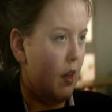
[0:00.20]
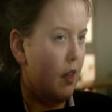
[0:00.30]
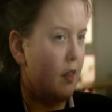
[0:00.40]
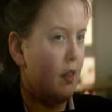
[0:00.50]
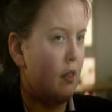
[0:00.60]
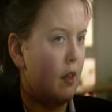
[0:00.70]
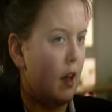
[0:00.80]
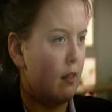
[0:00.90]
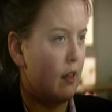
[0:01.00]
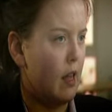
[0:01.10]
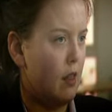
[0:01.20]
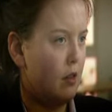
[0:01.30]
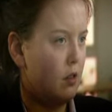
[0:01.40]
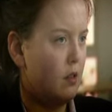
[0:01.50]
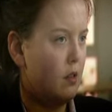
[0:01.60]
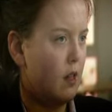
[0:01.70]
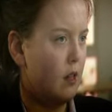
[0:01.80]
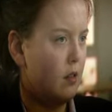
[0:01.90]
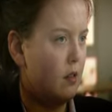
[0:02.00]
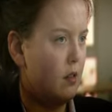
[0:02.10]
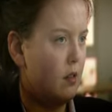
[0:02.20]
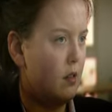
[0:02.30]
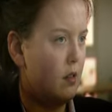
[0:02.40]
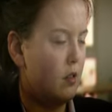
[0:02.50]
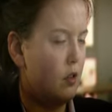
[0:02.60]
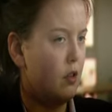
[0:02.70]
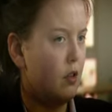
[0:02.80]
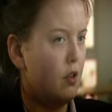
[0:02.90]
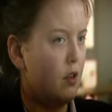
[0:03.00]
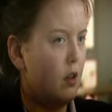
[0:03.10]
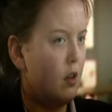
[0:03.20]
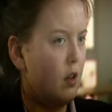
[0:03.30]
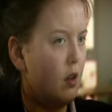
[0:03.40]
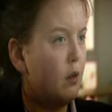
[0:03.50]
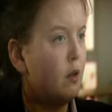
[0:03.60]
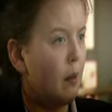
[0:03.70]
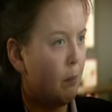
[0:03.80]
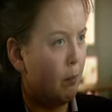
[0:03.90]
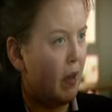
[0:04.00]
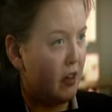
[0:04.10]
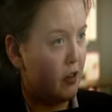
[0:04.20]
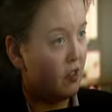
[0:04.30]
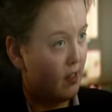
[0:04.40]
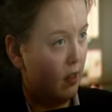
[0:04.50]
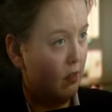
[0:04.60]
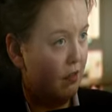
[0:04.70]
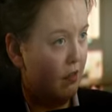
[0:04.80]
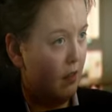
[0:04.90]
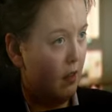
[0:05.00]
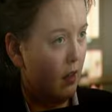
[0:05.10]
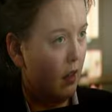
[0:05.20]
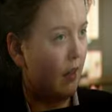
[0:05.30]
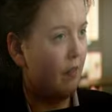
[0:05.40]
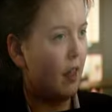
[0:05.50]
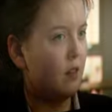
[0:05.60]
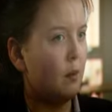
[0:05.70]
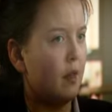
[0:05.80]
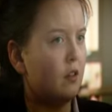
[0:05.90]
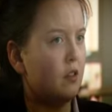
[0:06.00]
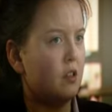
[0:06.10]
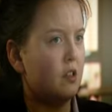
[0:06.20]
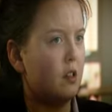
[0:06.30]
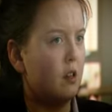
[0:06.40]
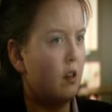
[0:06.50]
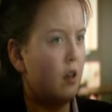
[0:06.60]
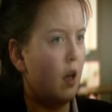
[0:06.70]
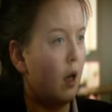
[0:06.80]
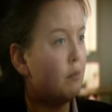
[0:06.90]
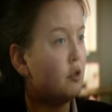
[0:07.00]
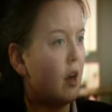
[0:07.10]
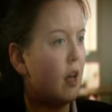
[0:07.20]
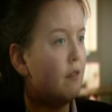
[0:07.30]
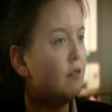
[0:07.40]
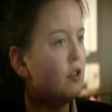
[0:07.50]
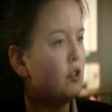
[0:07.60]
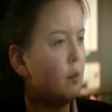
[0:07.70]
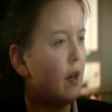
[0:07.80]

I think the Catholic ethos is to better yourself, and that's why there's such an up drive to do